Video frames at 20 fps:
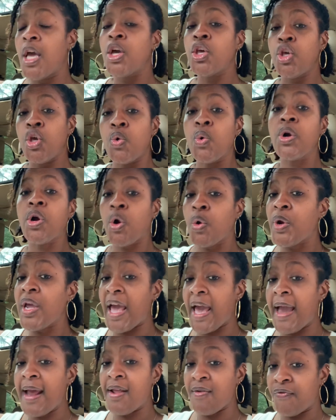you were
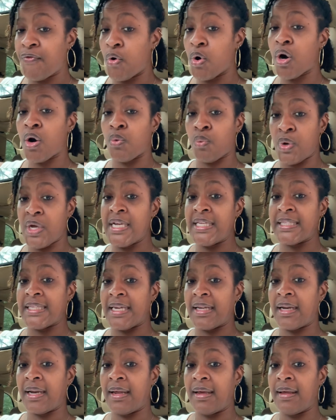created for a reason.